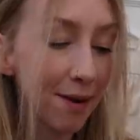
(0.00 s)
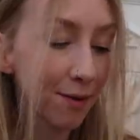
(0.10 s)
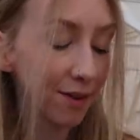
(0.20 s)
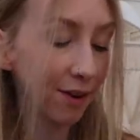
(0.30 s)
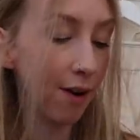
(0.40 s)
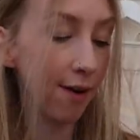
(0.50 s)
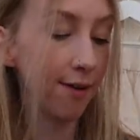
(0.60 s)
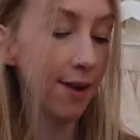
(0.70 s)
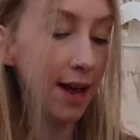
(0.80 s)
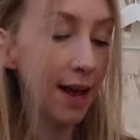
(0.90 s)
else to
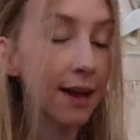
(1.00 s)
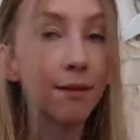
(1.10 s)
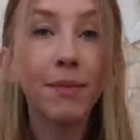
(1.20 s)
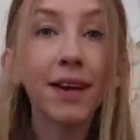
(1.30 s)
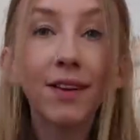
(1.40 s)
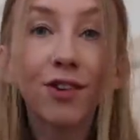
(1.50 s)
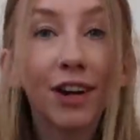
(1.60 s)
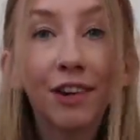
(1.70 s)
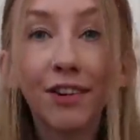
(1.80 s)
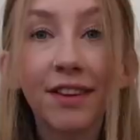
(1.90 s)
go makes a
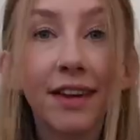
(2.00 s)
change of